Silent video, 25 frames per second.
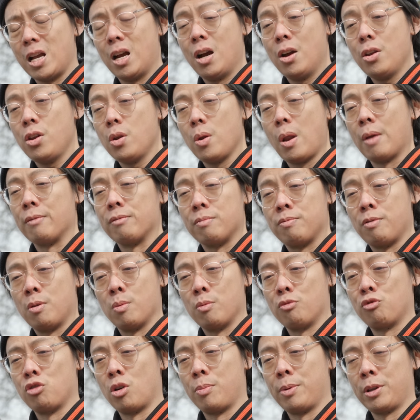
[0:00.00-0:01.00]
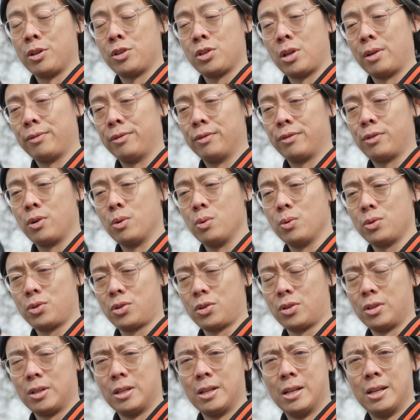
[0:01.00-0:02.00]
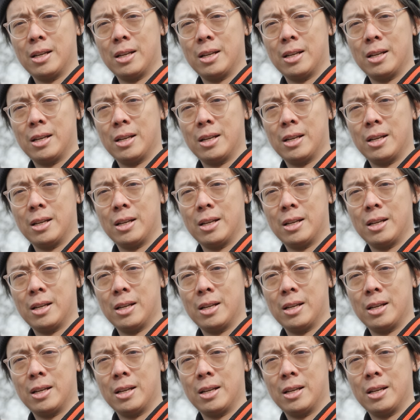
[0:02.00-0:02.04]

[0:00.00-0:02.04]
I don't have a problem dropping stuff, of course.